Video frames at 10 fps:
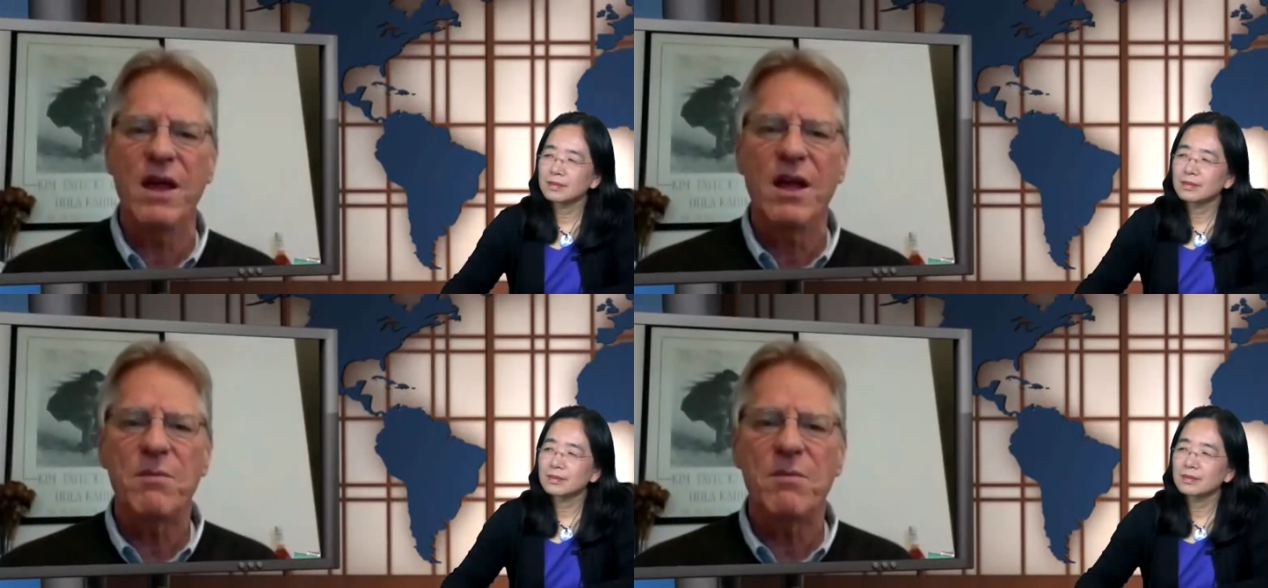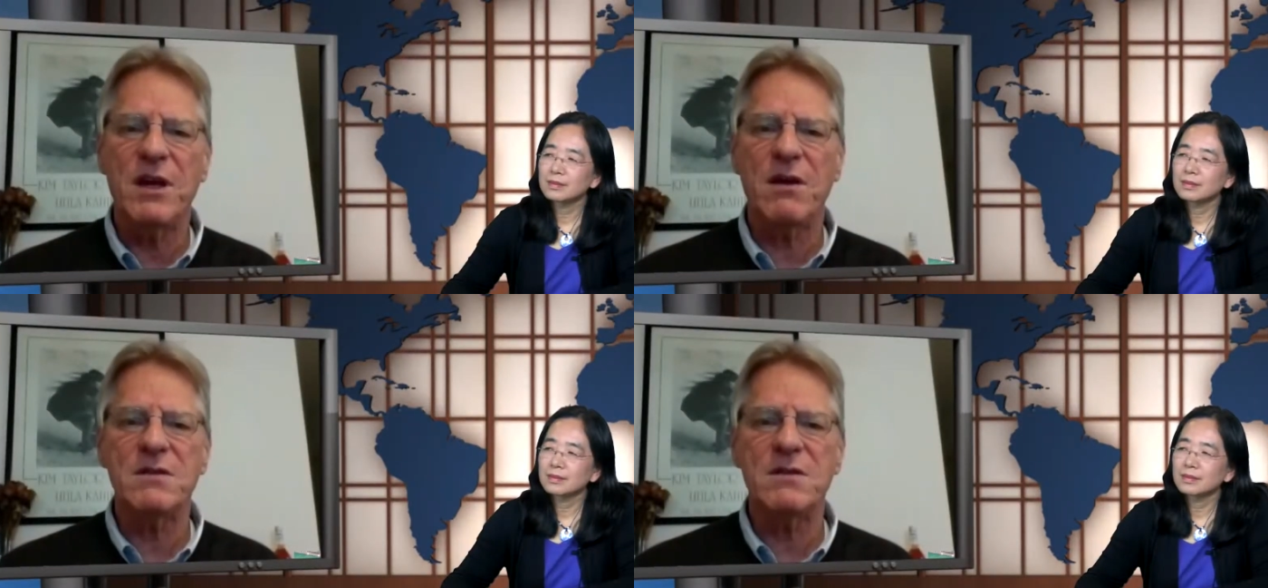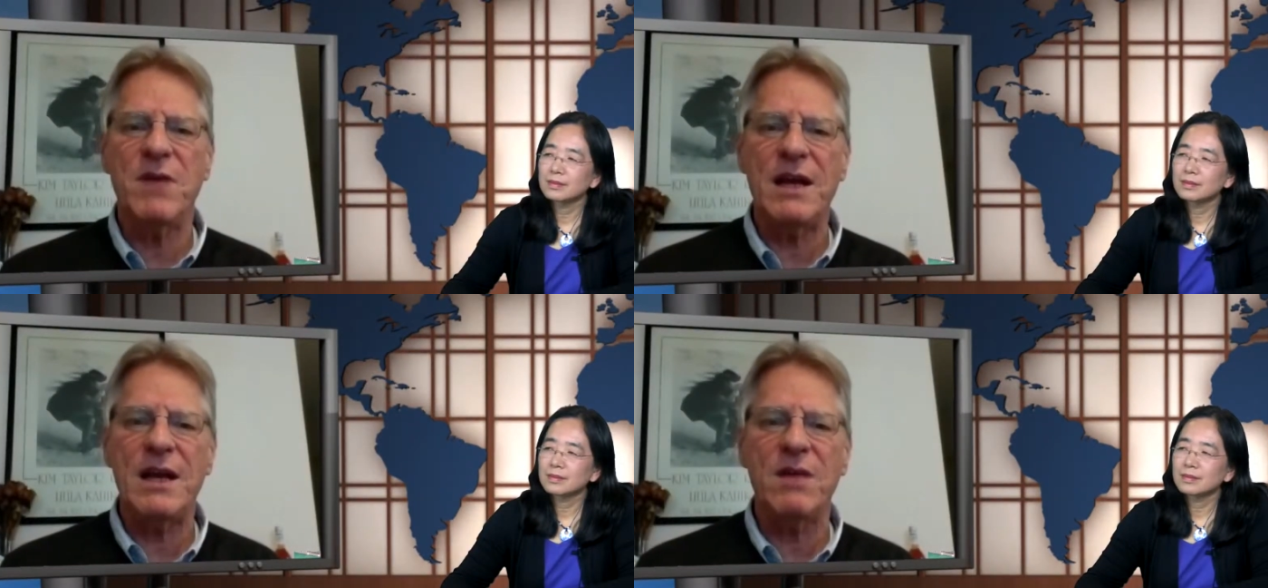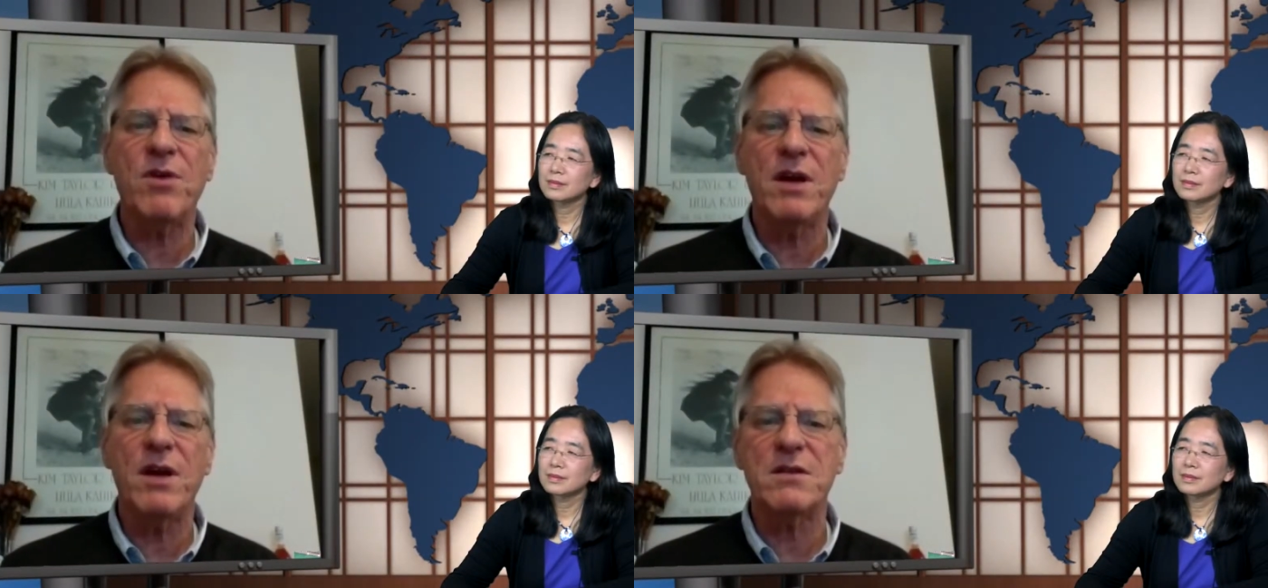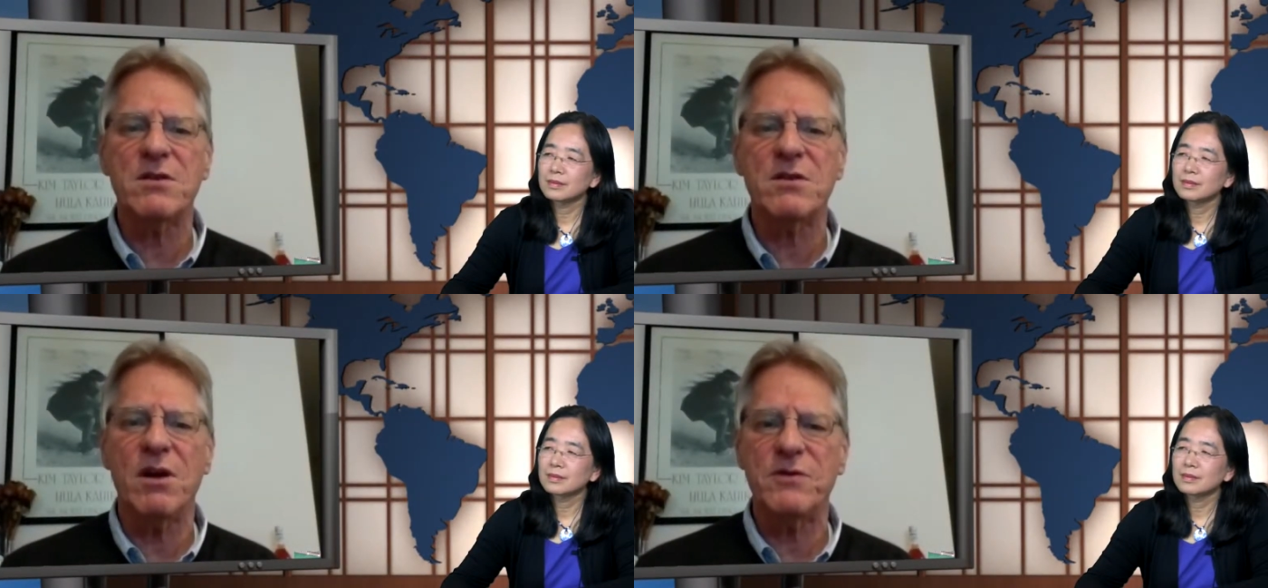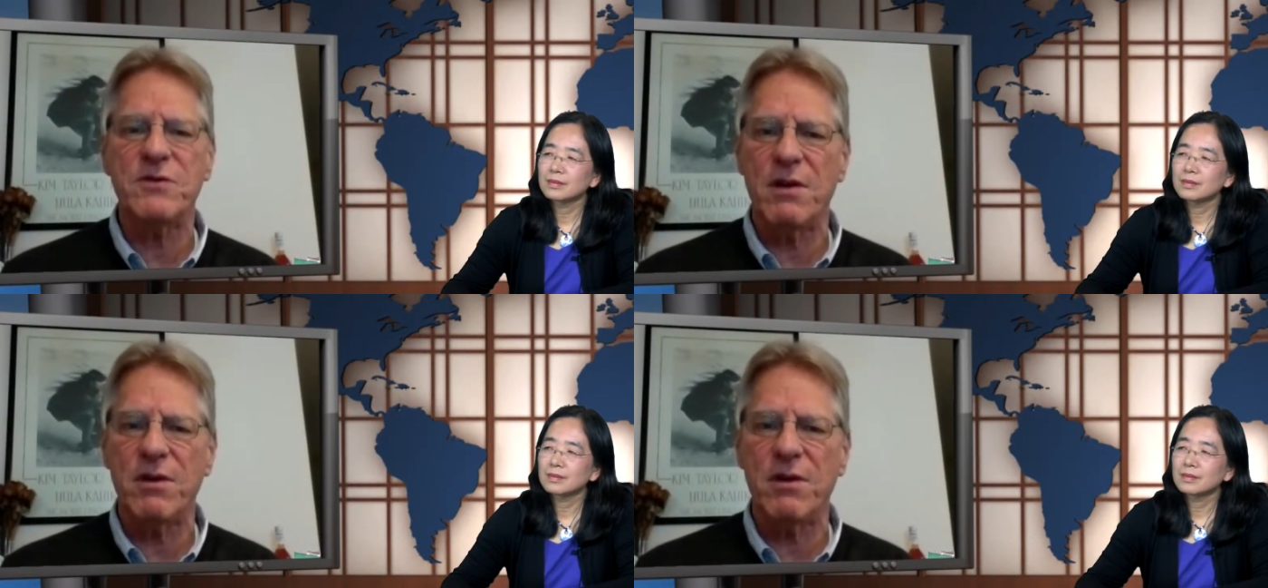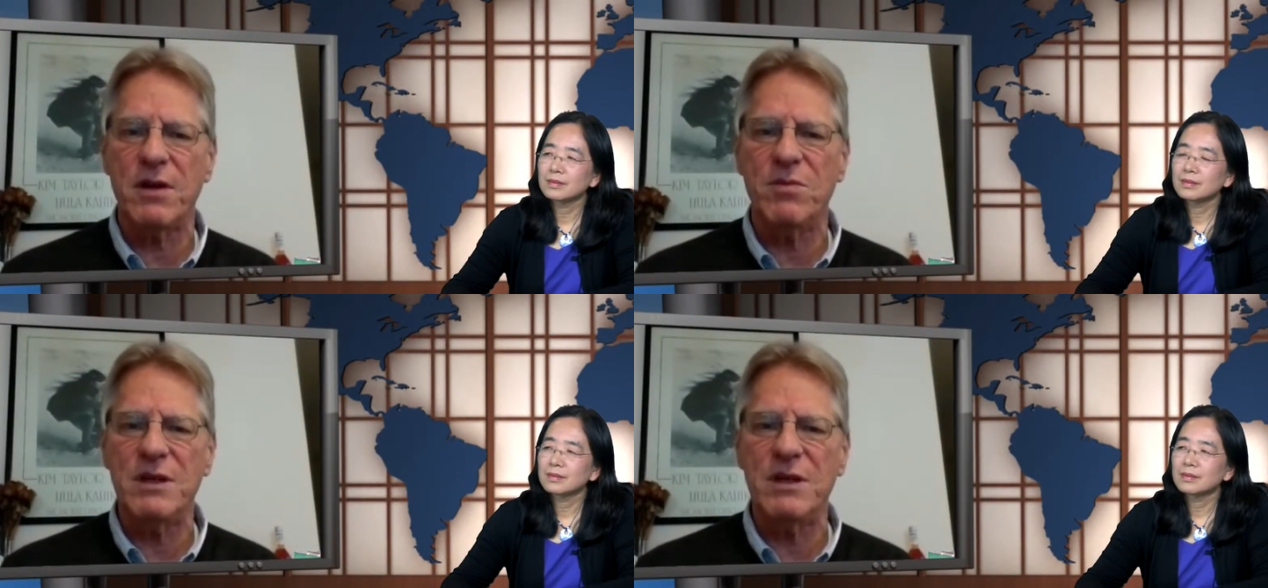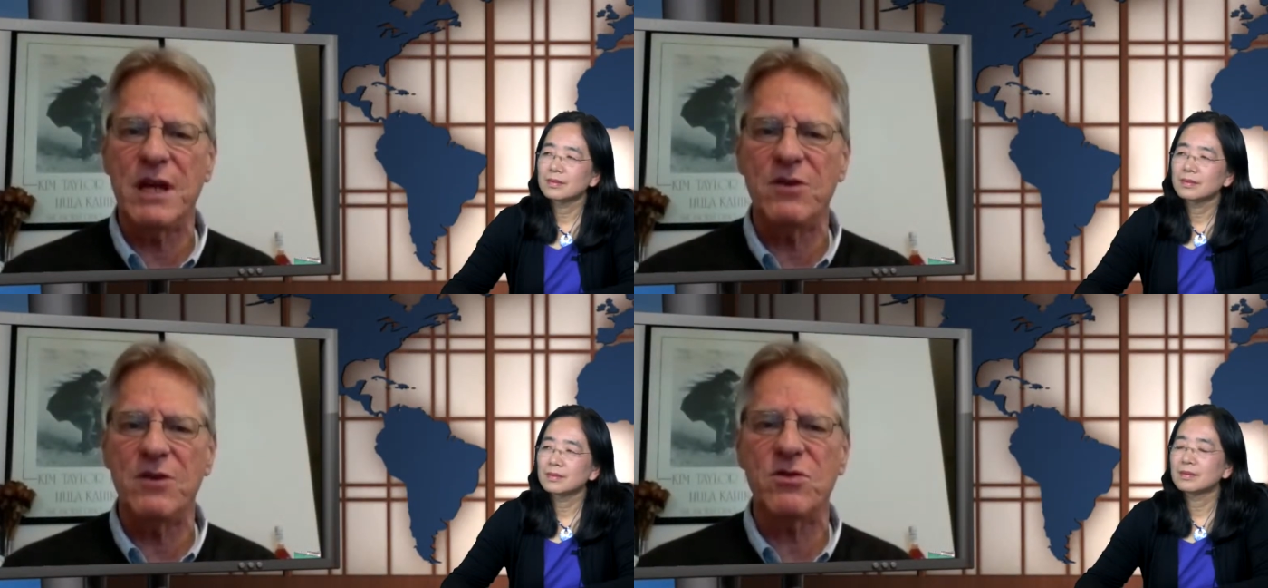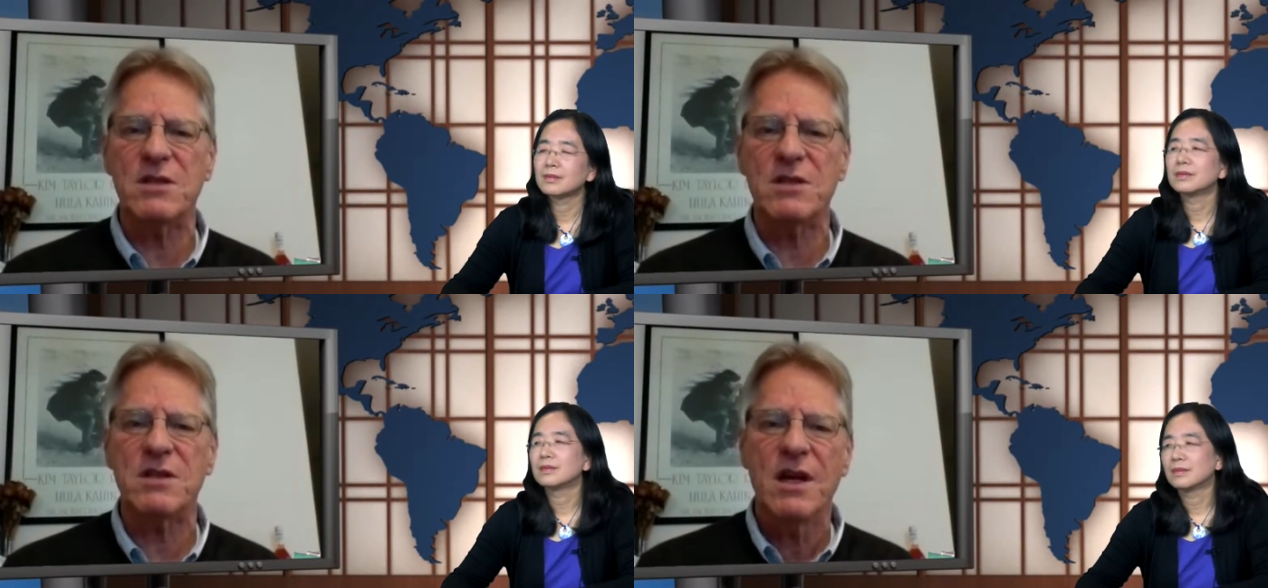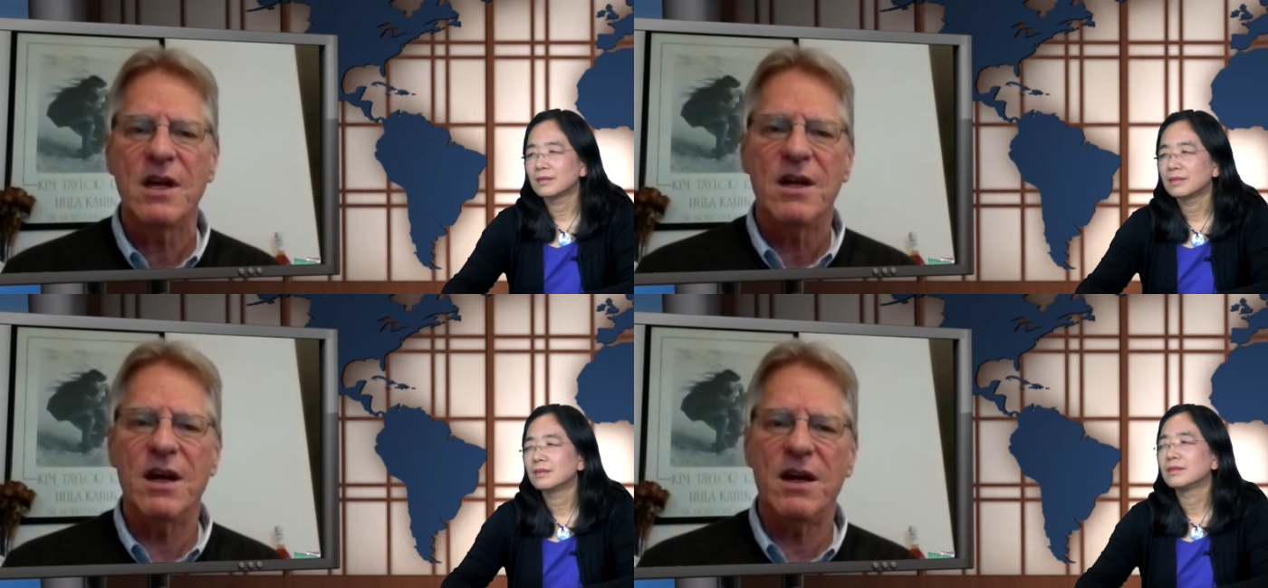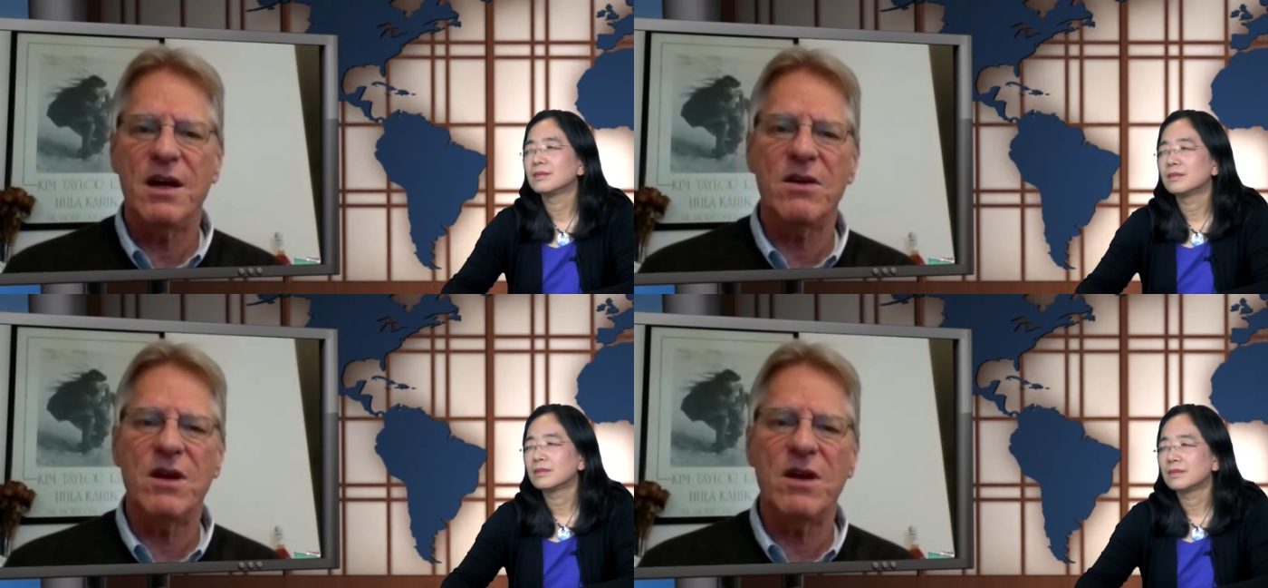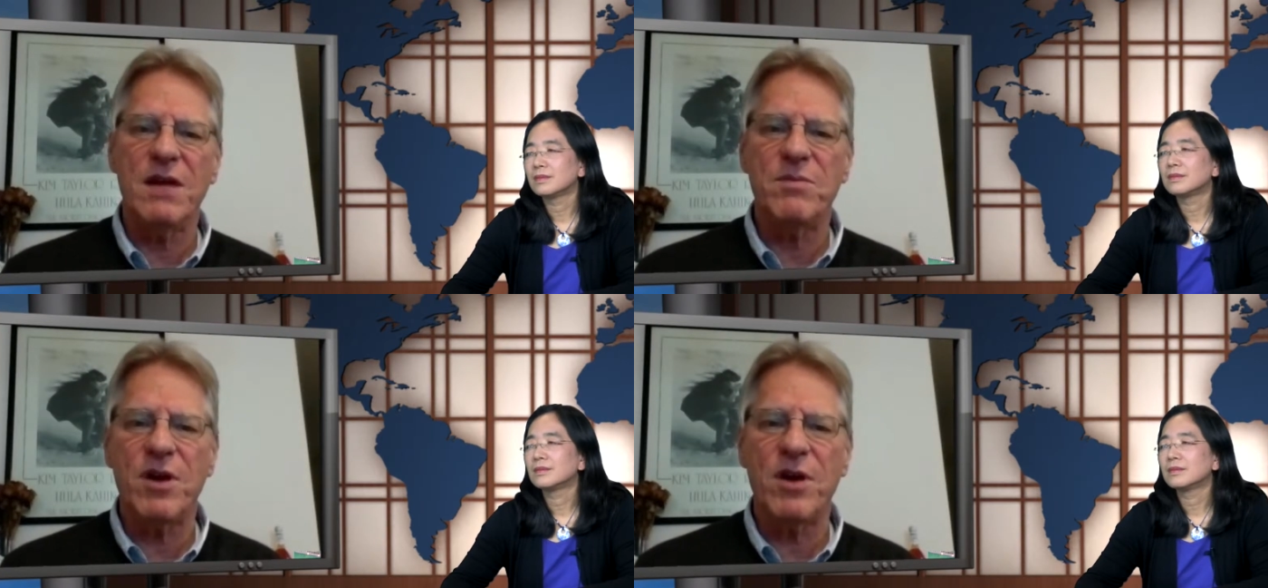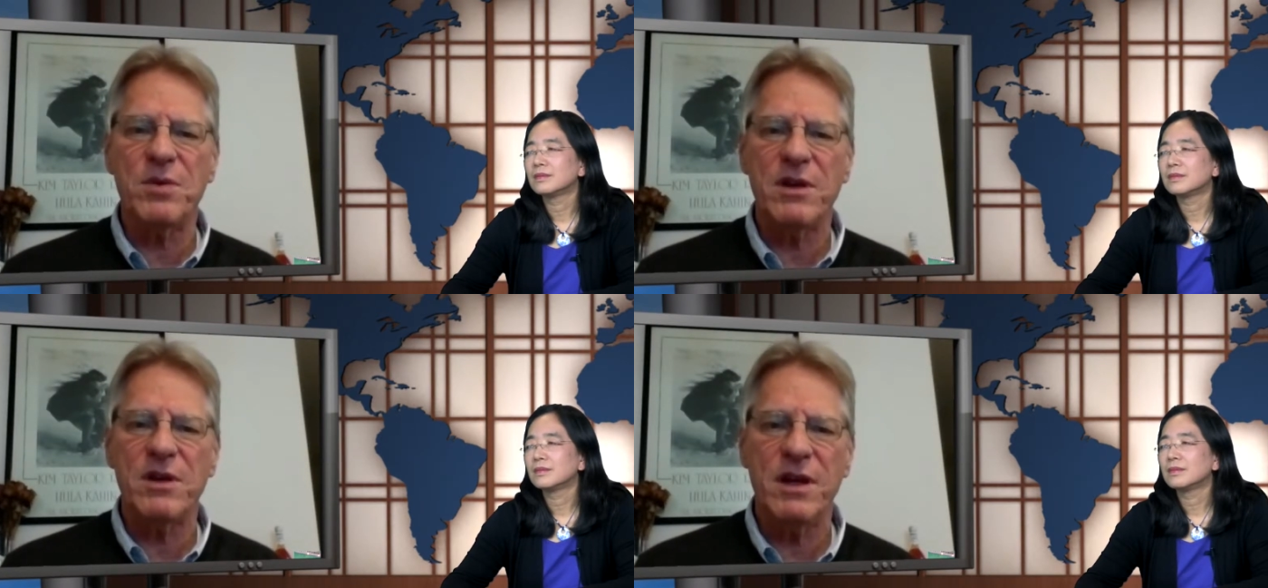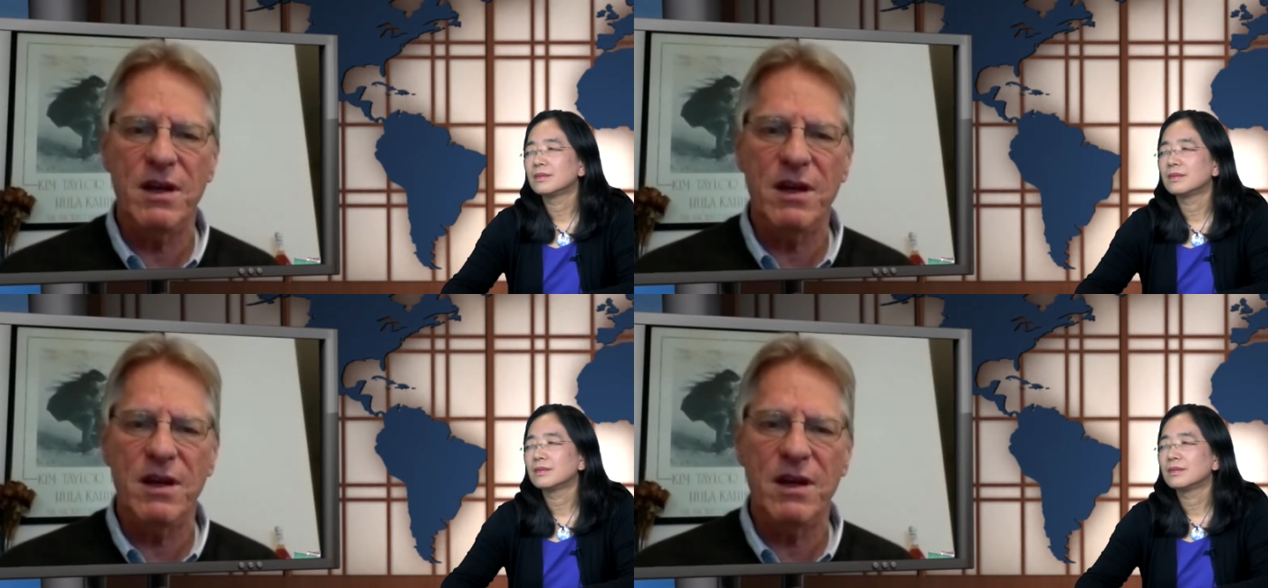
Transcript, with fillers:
Speaker 1: because mainland products are often thought to be dangerous, uh, not properly uh,